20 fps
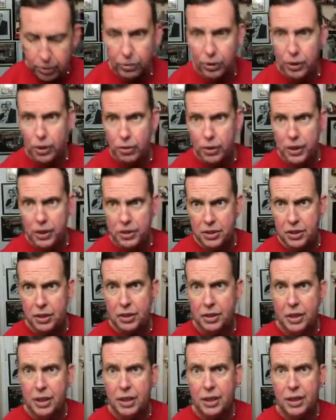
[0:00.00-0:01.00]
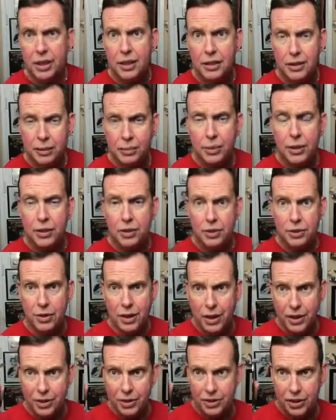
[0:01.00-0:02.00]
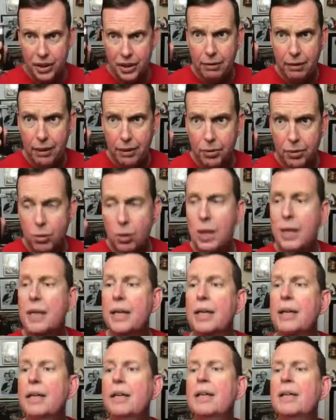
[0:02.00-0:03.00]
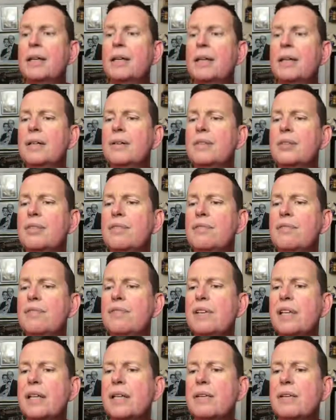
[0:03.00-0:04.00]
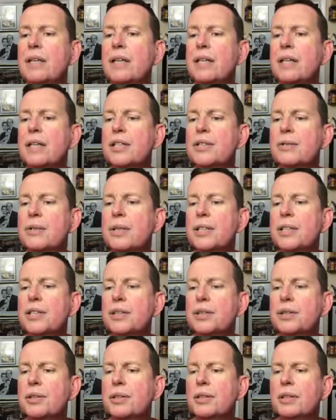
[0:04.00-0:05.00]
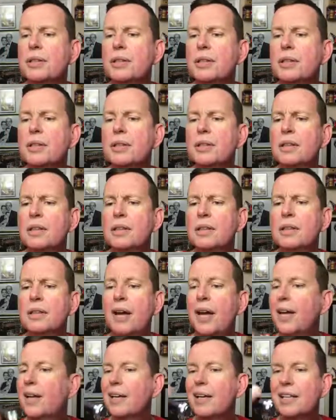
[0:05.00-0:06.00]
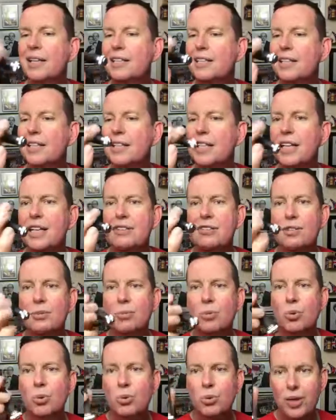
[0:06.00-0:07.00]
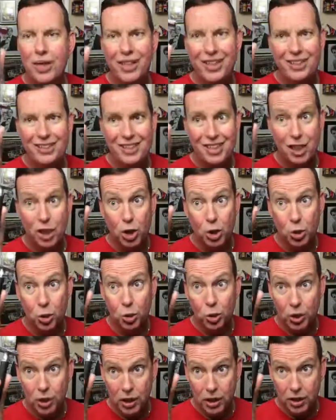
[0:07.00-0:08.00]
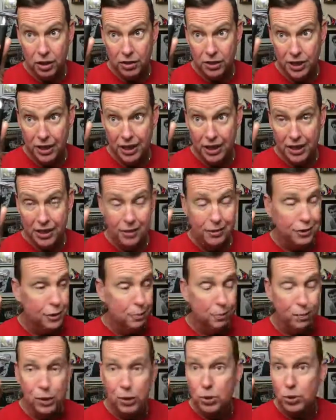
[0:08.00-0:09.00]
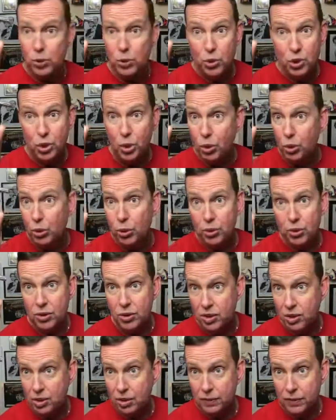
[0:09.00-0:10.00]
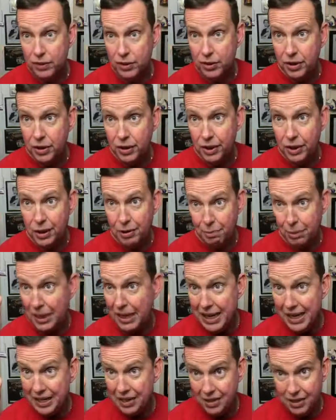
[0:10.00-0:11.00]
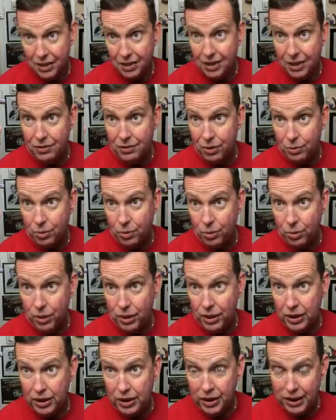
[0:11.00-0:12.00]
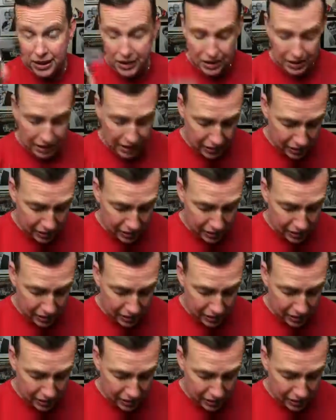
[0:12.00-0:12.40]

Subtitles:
had requested me to try this, now I know why. It's a very nice razor. And like I said, they have some really cool color handles, blues, golds, silvers, blacks. They have some really nice